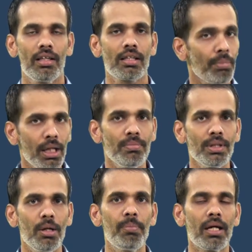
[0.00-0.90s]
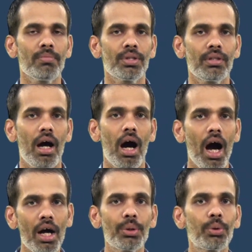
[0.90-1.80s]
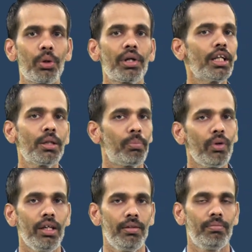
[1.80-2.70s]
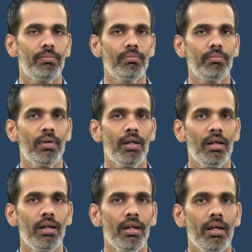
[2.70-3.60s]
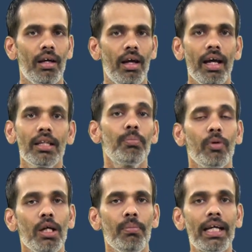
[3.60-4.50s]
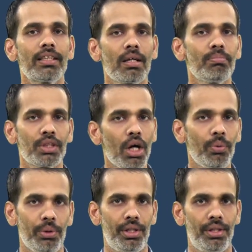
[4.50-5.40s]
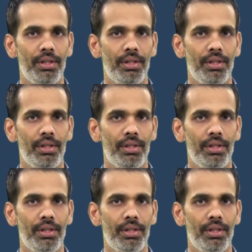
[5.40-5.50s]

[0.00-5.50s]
sometimes it becomes hard to rotate the pulley and the pulley makes some sound.